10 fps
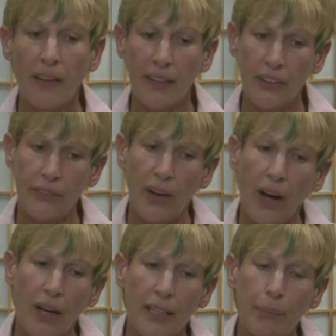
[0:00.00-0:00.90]
that you're
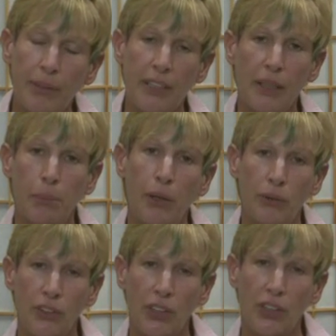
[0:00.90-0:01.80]
caught up in an
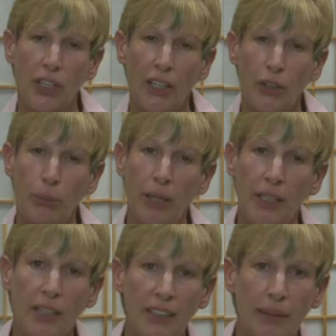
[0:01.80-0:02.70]
emotion and you're
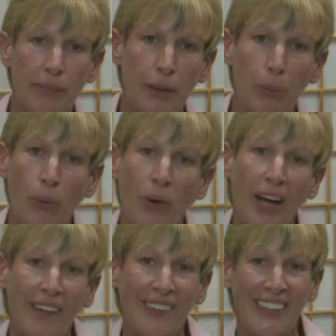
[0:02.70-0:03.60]
making something more
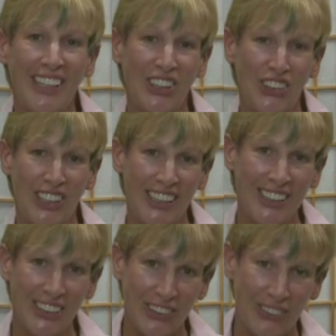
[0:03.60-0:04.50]
out of it than you need
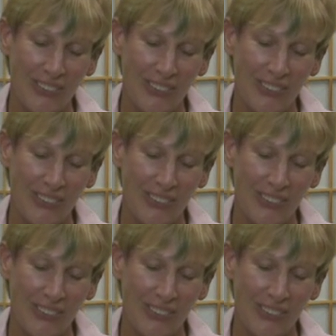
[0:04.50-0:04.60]
to,